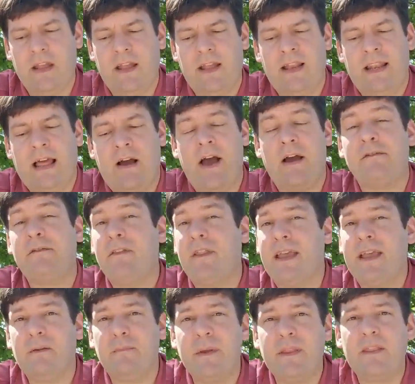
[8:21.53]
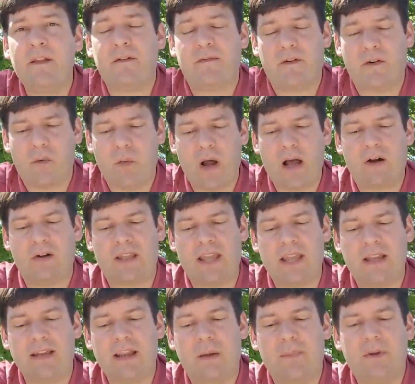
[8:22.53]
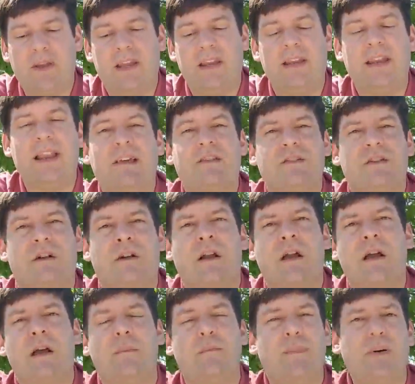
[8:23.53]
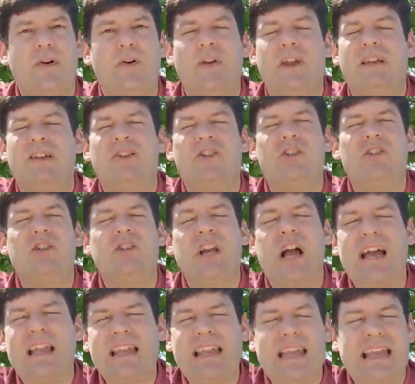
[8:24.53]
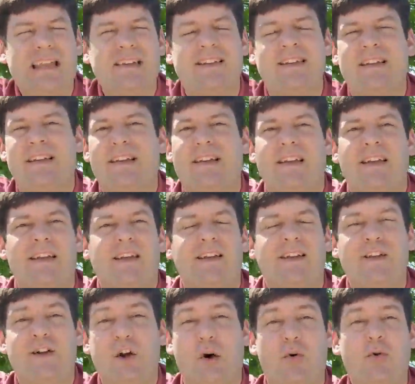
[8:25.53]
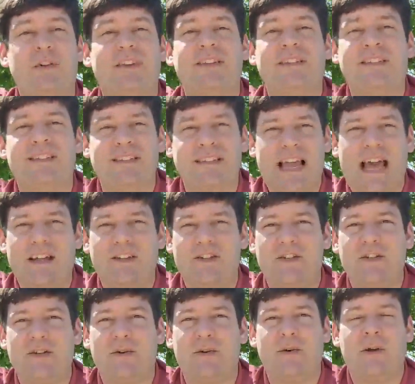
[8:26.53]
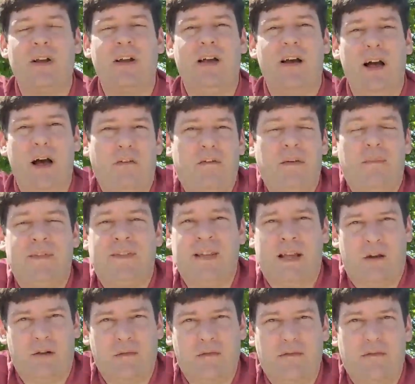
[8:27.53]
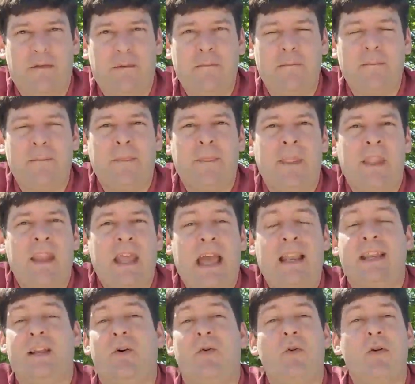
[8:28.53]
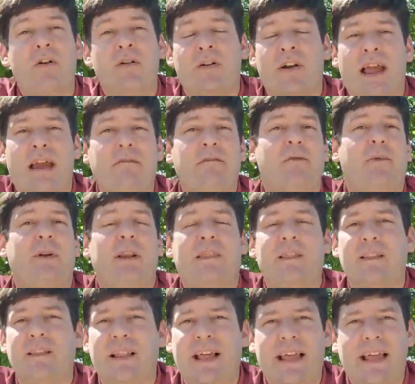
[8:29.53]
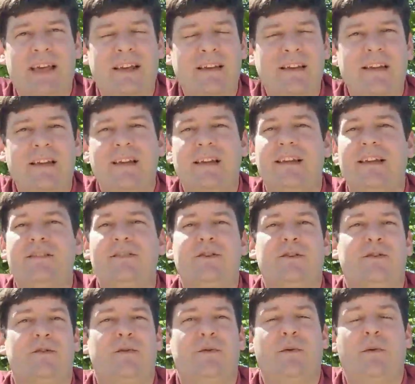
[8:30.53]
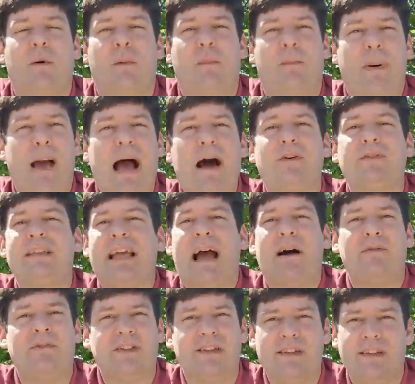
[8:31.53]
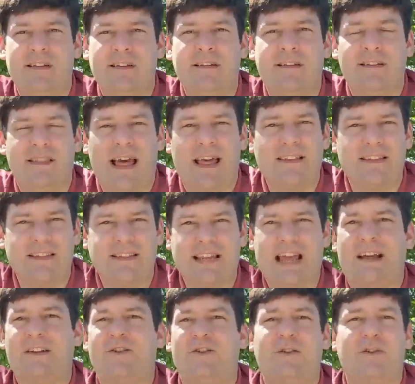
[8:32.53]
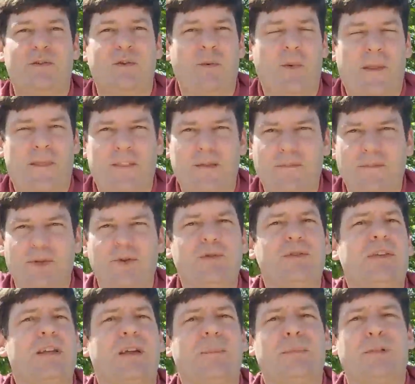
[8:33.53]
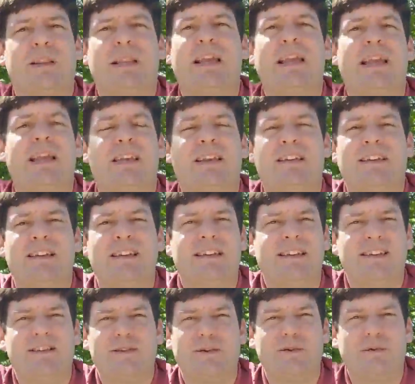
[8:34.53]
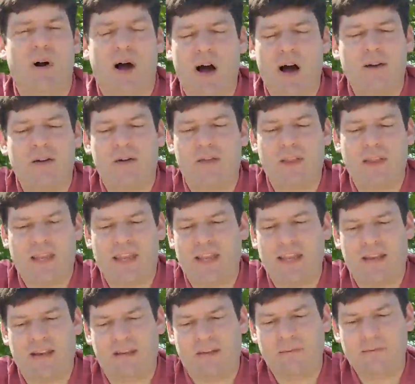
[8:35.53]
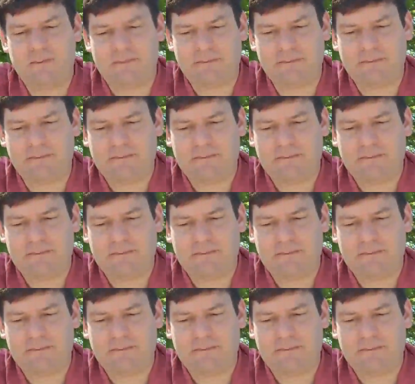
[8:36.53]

Now, after they had been there for a while, King Nebuchadnezzar built a gigantic golden statue of himself. And he ordered everyone in the land to bow down to that statue when the music played to honor the king.